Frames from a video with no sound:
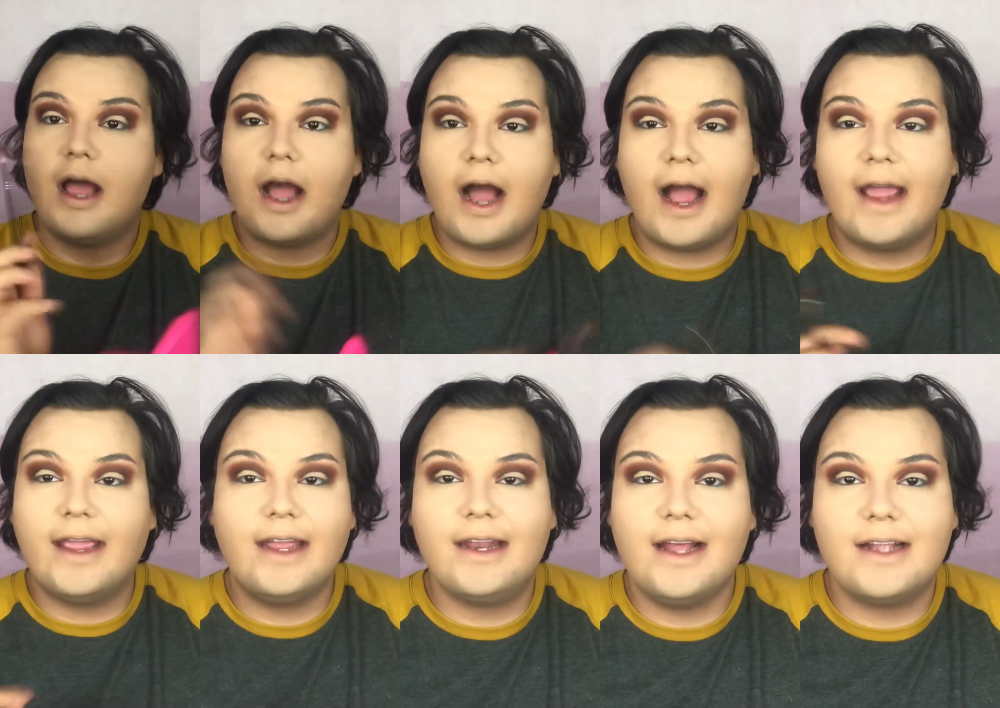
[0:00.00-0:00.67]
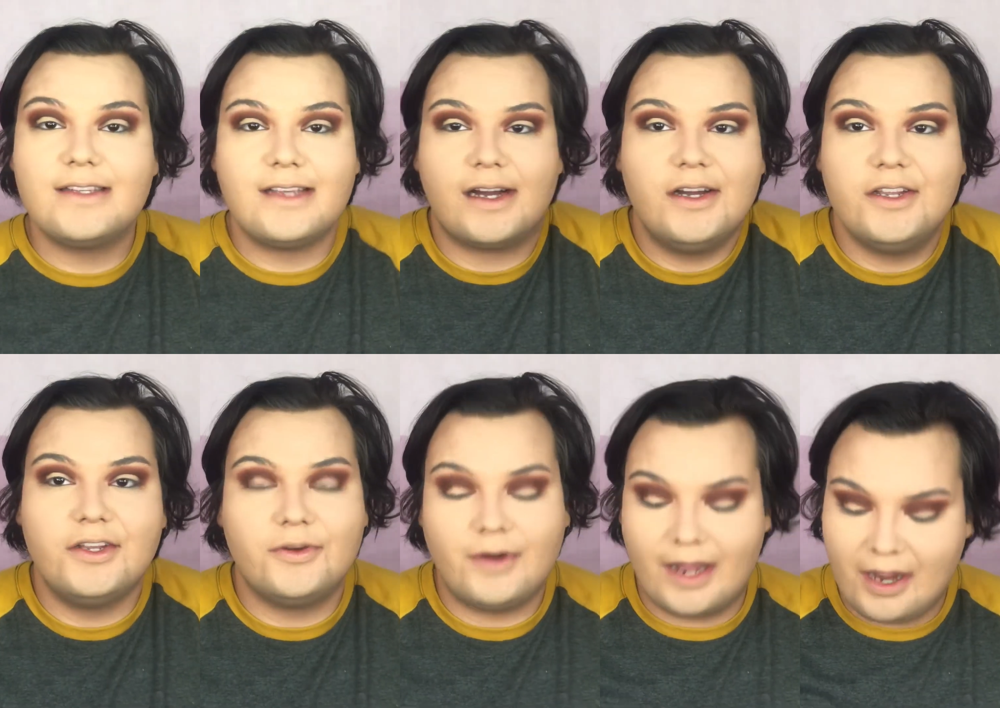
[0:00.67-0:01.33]
I cannot tell
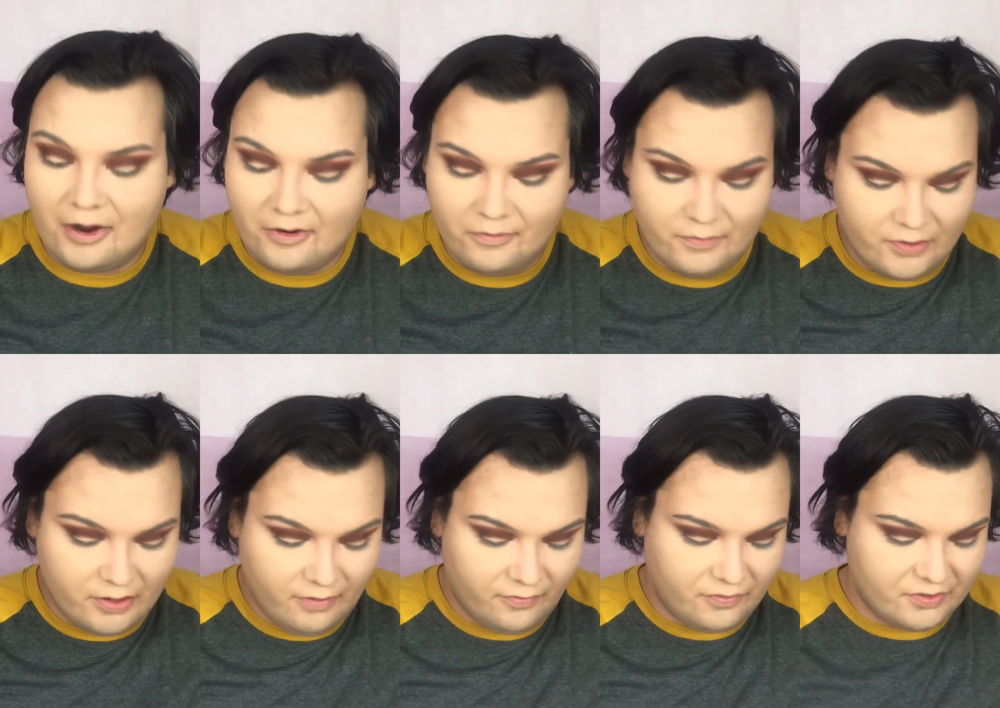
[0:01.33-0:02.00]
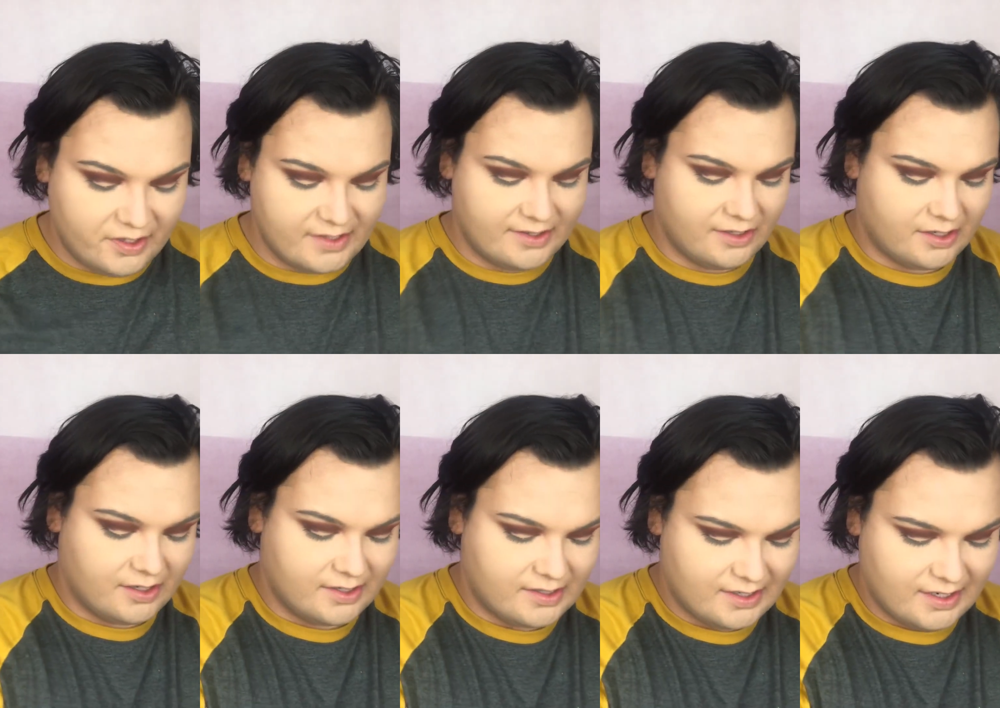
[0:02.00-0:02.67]
you how beautiful this
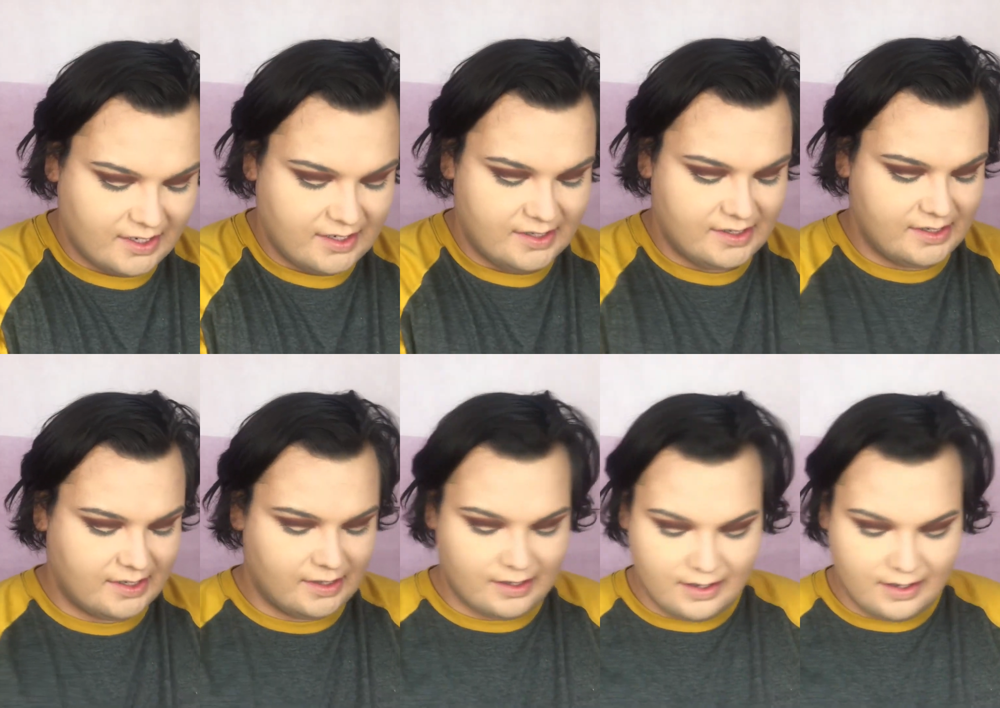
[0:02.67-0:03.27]
looks because